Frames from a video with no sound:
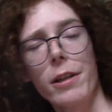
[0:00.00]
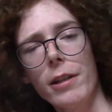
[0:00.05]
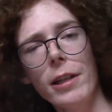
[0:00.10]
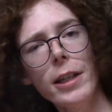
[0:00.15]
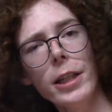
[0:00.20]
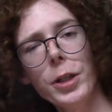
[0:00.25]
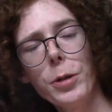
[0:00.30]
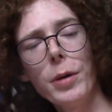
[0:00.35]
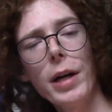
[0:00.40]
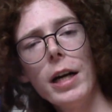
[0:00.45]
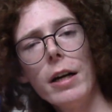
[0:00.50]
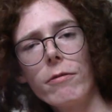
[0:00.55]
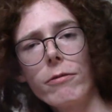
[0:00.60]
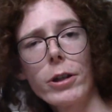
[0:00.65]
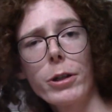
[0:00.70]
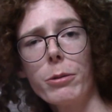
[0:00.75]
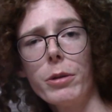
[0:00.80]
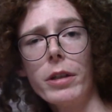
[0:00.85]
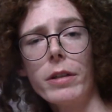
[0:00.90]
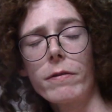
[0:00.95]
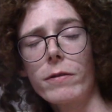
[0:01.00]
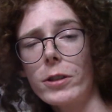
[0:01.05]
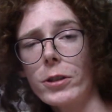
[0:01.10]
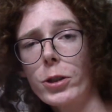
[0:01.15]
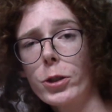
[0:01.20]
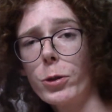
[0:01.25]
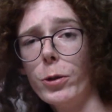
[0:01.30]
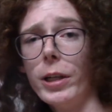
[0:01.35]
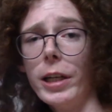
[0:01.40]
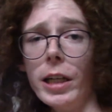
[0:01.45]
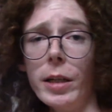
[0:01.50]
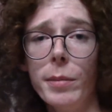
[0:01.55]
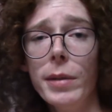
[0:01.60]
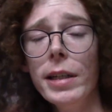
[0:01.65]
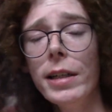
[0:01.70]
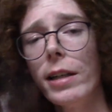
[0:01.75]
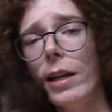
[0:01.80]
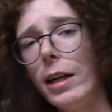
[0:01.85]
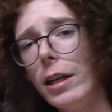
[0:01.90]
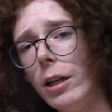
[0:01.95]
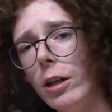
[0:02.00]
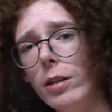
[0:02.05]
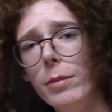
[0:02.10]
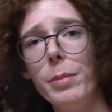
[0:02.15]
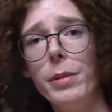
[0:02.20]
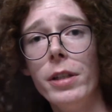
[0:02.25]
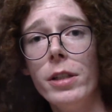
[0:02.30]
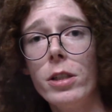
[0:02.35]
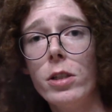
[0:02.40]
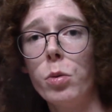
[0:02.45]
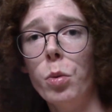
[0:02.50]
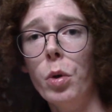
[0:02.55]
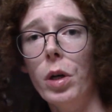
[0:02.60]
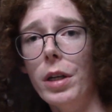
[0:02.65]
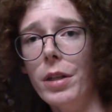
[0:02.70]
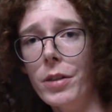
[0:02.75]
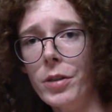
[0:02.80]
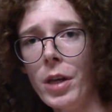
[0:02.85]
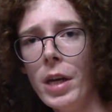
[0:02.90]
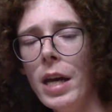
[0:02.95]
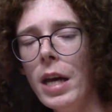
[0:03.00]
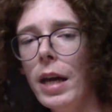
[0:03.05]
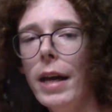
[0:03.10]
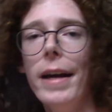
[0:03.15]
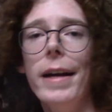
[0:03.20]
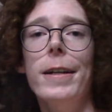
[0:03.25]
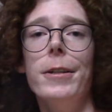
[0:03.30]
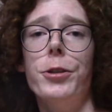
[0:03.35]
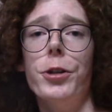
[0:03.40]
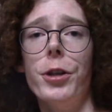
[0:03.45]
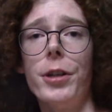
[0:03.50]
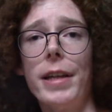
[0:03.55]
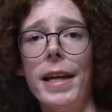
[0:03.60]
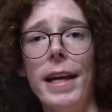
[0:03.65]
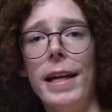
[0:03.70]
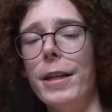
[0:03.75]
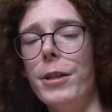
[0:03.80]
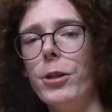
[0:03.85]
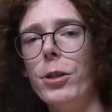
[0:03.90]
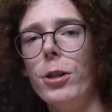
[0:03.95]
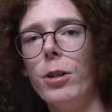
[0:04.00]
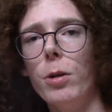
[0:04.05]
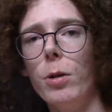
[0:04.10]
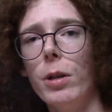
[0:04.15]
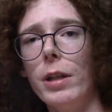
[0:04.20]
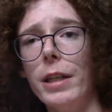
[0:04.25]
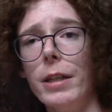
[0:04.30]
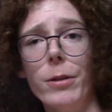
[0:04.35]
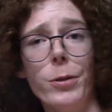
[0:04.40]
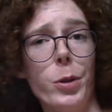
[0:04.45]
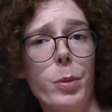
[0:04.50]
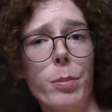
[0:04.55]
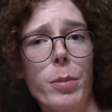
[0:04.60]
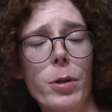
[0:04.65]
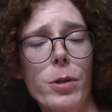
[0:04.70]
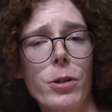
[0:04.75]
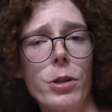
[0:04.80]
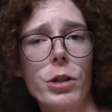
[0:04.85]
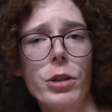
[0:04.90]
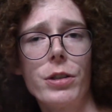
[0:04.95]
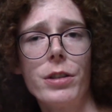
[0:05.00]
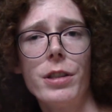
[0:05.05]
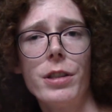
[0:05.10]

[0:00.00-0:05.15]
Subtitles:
Thank you everyone for joining me. I hope this was educational in your purchase